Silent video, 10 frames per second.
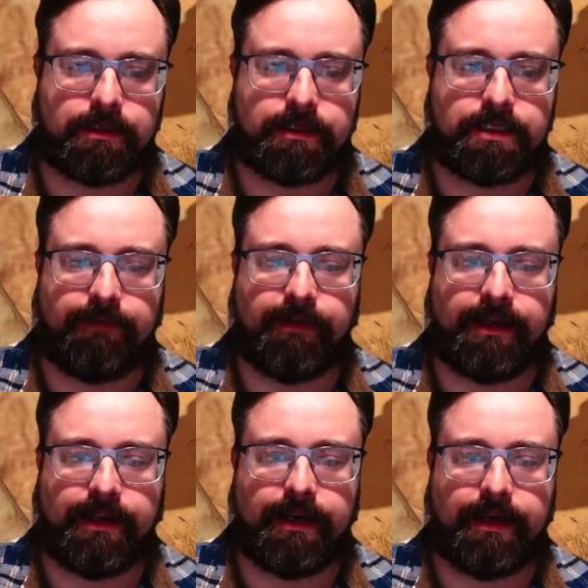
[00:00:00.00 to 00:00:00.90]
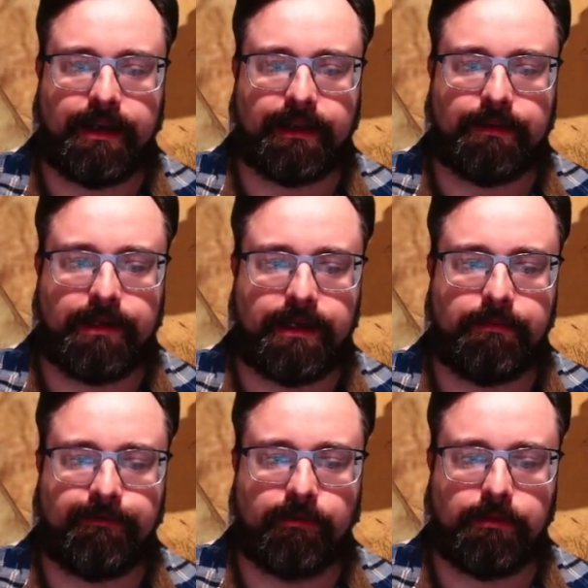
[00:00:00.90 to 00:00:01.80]
Let's see if we can't get them in
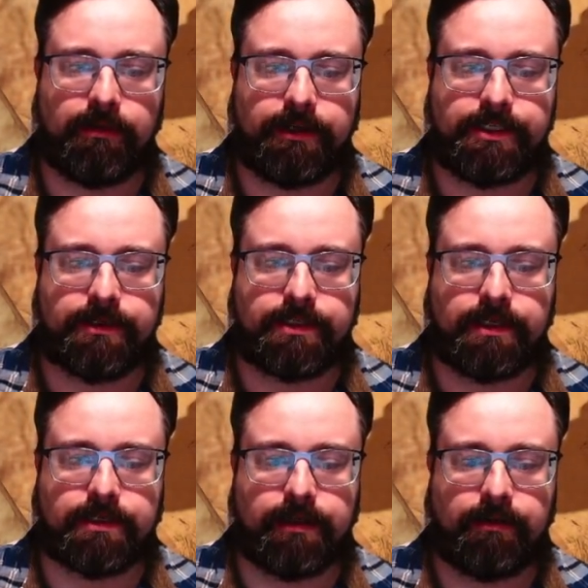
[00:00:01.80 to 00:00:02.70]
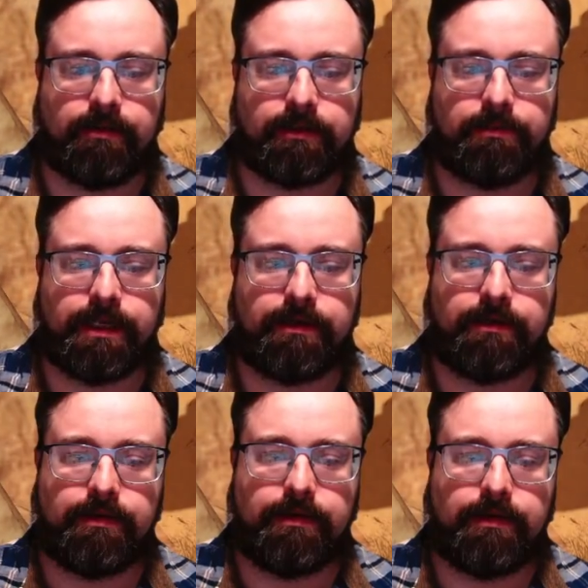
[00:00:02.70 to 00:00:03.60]
before Pelagios does another ultimate.
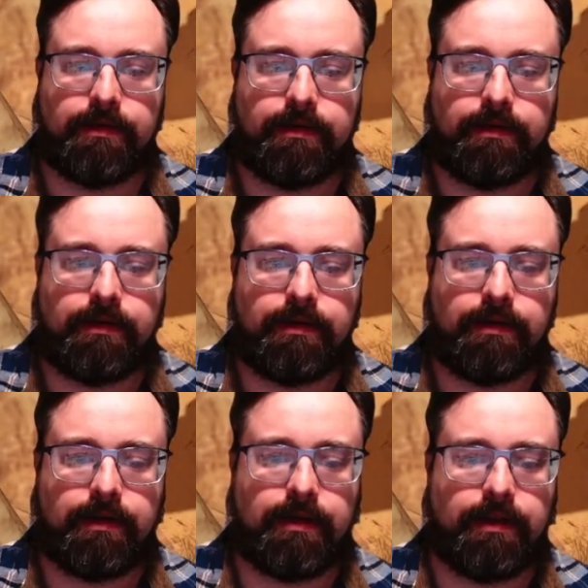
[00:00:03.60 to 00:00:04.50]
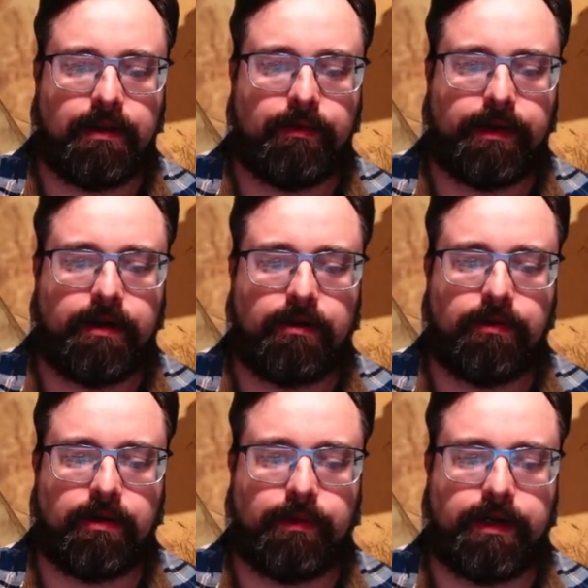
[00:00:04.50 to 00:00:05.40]
There we go.
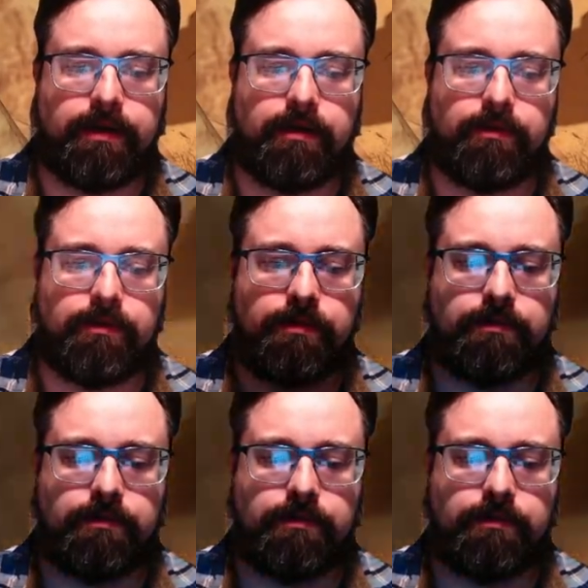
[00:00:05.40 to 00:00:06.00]
There we go.